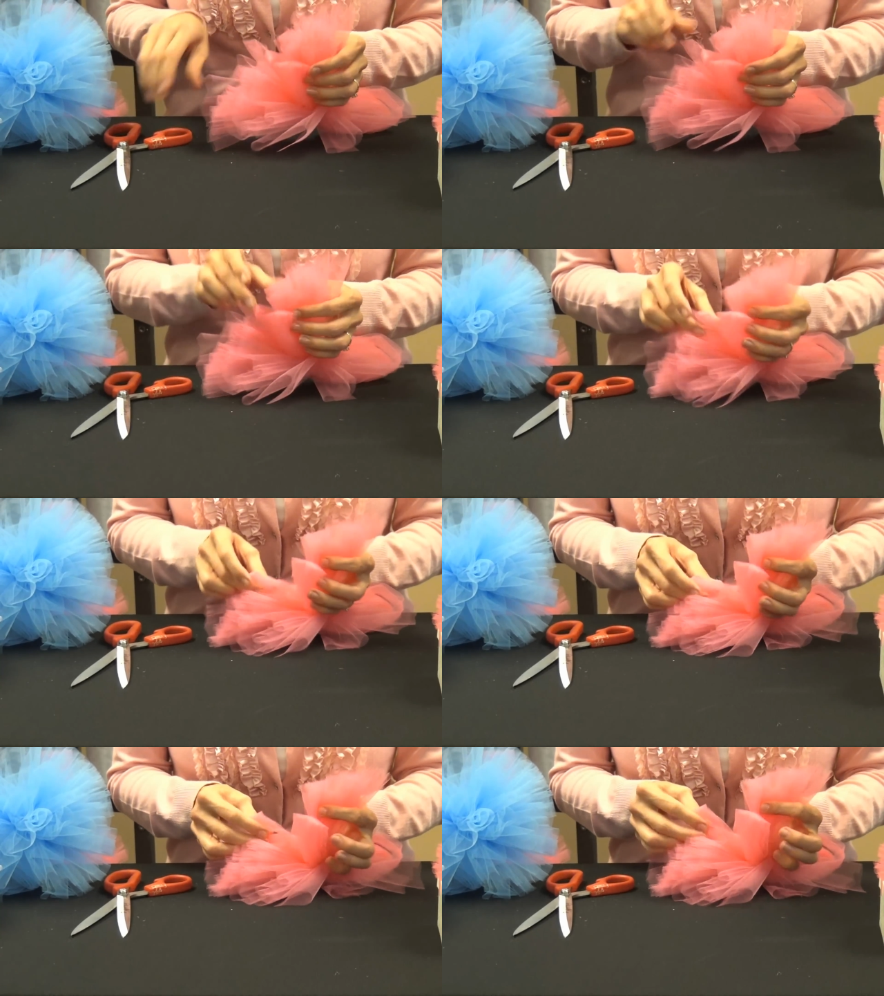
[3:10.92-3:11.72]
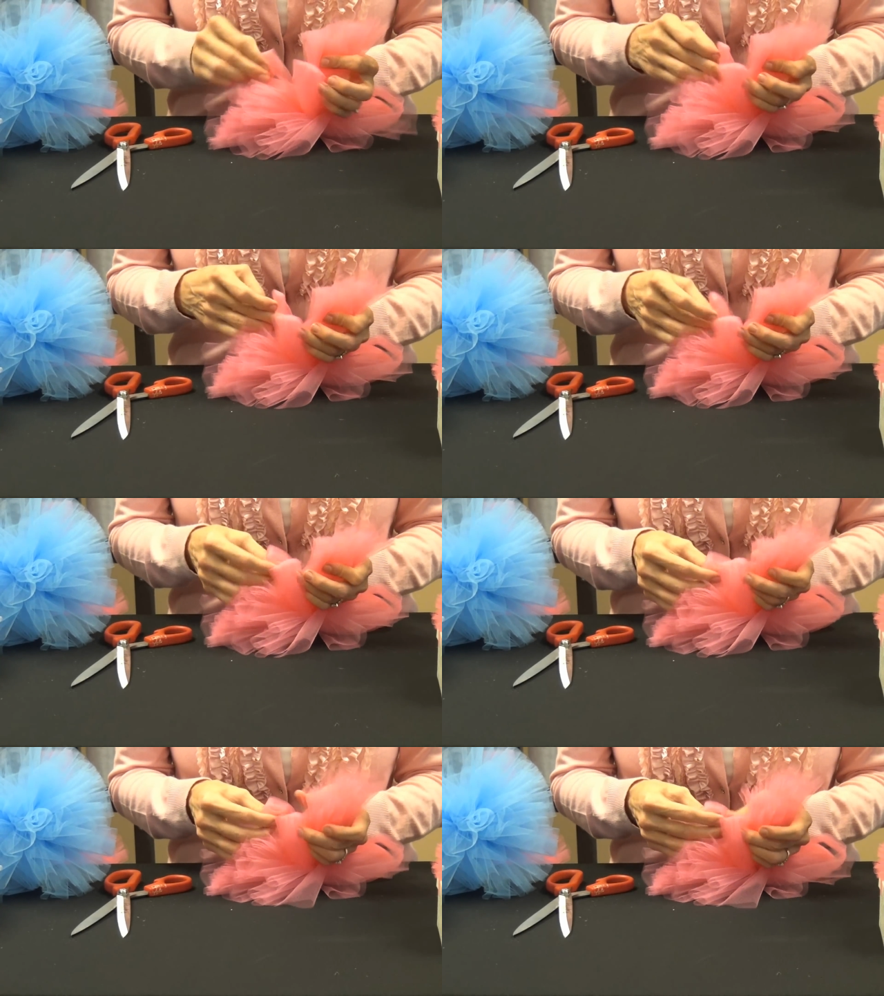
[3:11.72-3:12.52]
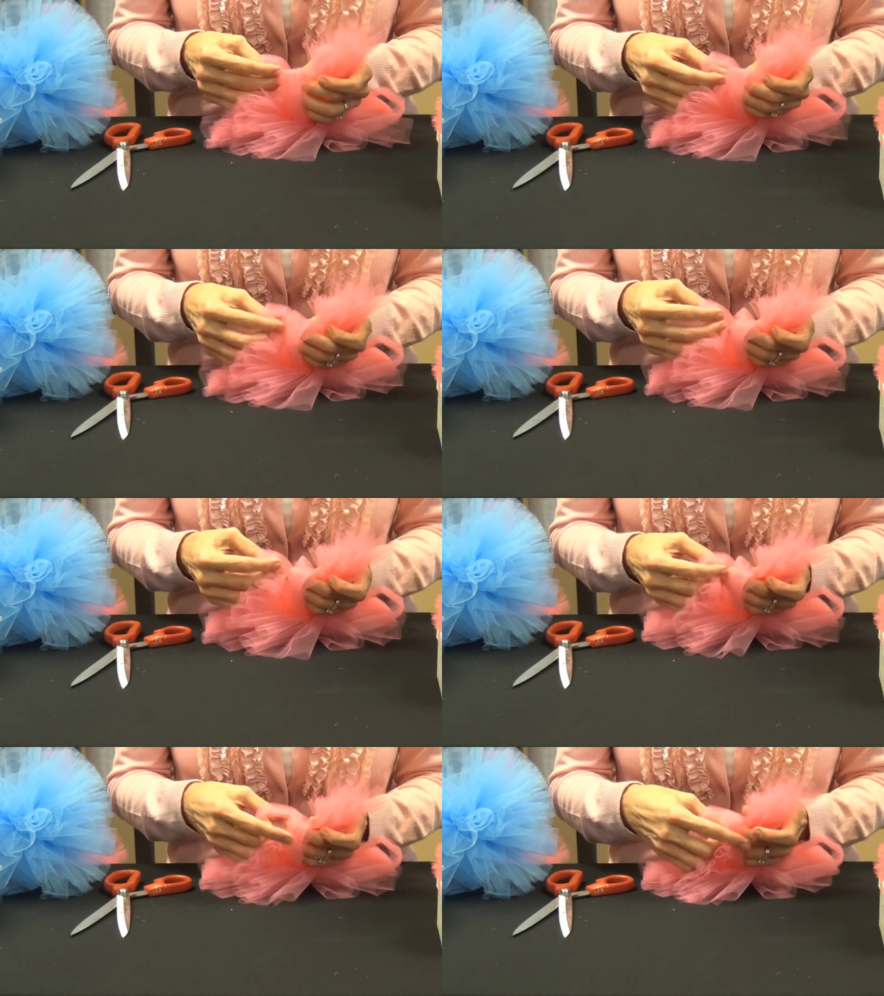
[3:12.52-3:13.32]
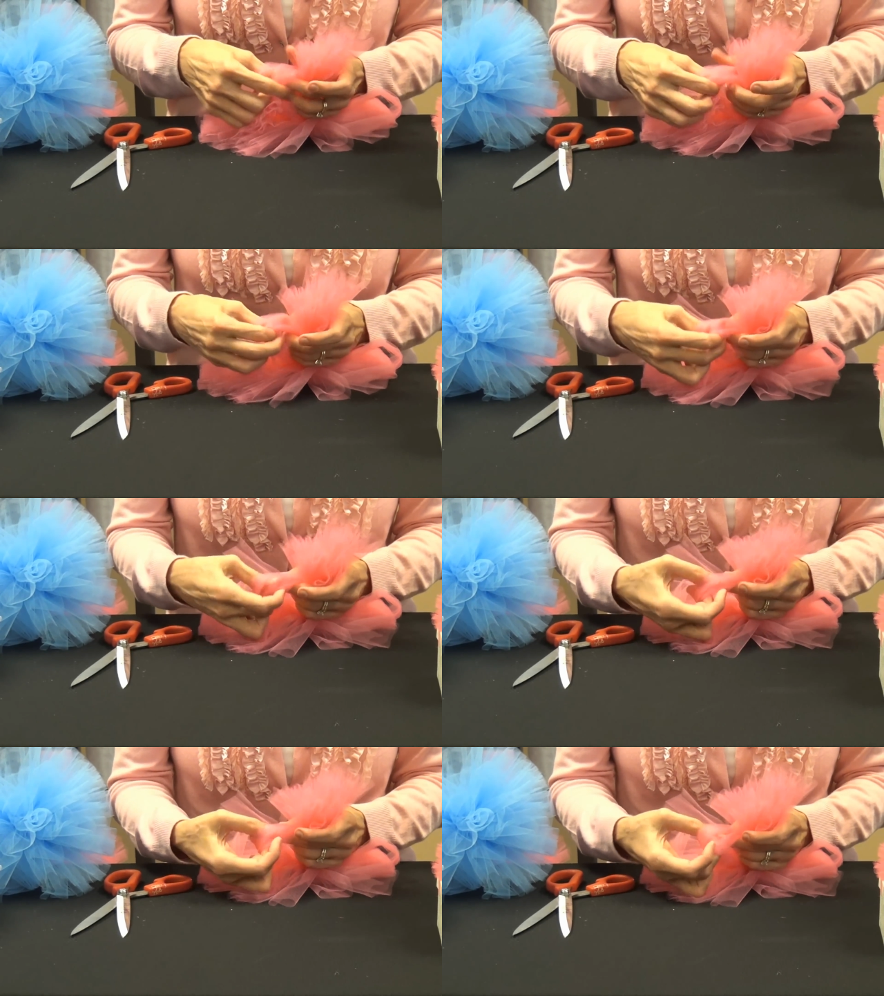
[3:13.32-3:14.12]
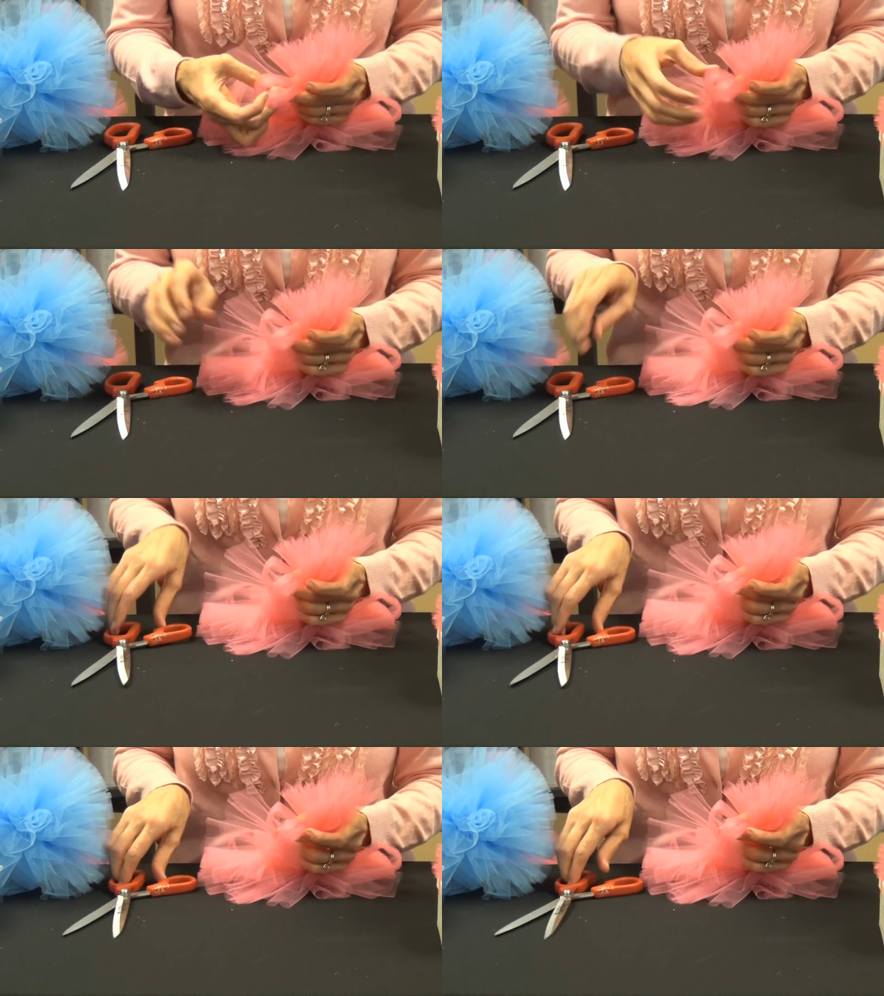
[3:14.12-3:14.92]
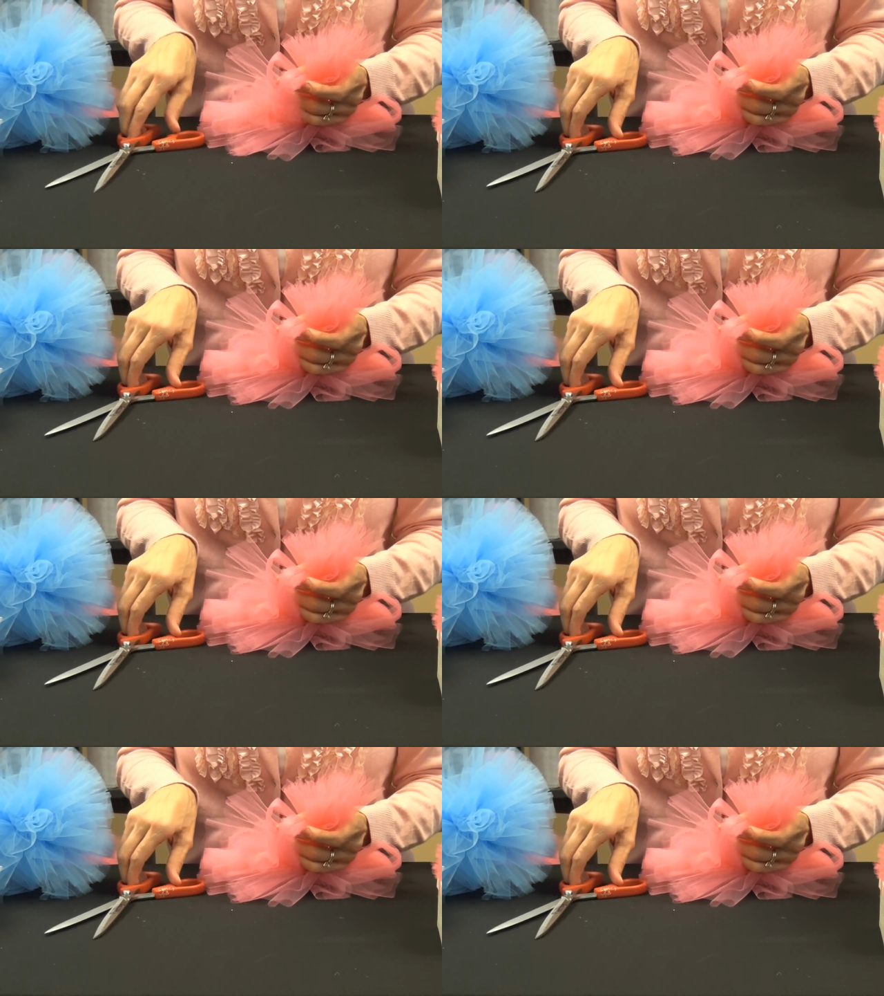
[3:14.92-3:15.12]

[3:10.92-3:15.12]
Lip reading: Nobody's mouth can be seen.